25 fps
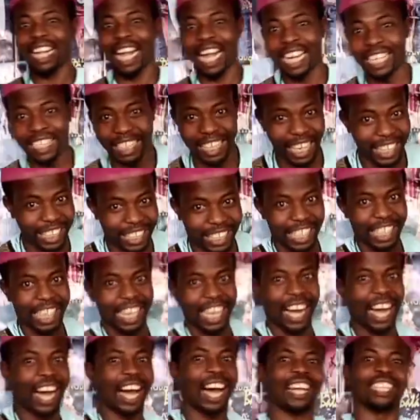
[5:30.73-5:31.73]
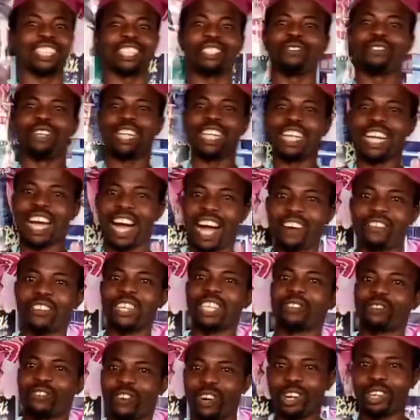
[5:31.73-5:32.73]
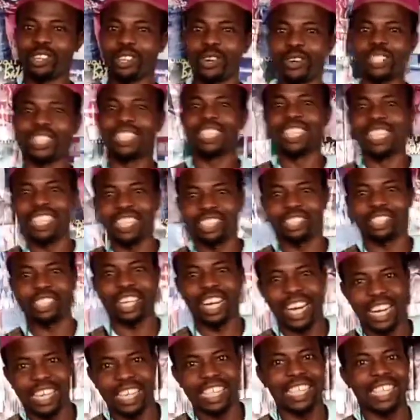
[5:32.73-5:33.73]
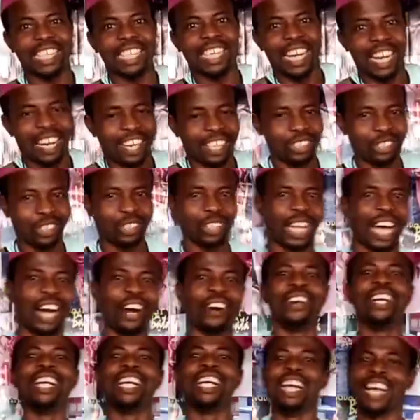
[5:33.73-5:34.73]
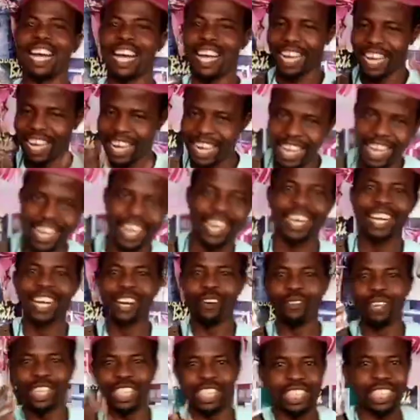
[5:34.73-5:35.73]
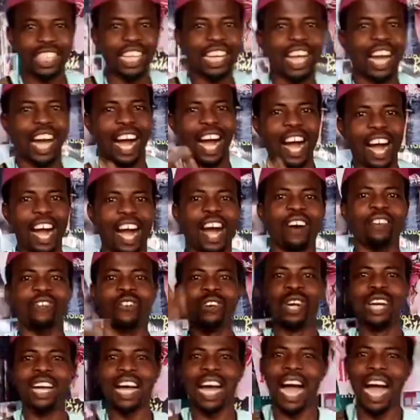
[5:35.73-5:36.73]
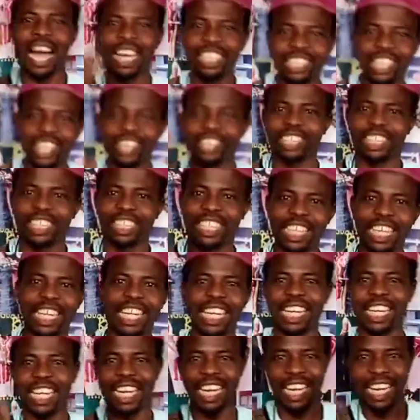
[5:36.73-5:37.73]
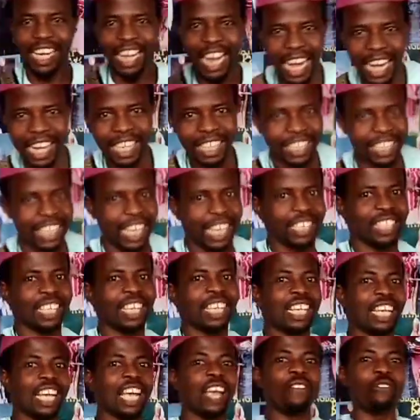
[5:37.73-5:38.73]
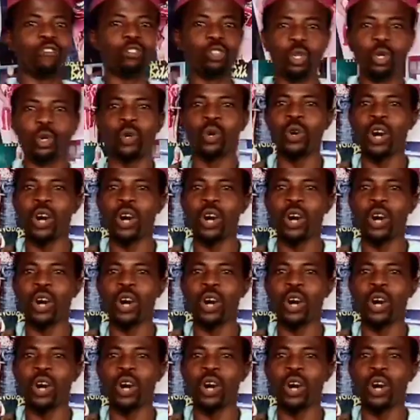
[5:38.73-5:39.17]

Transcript: license, as we have it for those literary, now. We still have Iron Stick license. If you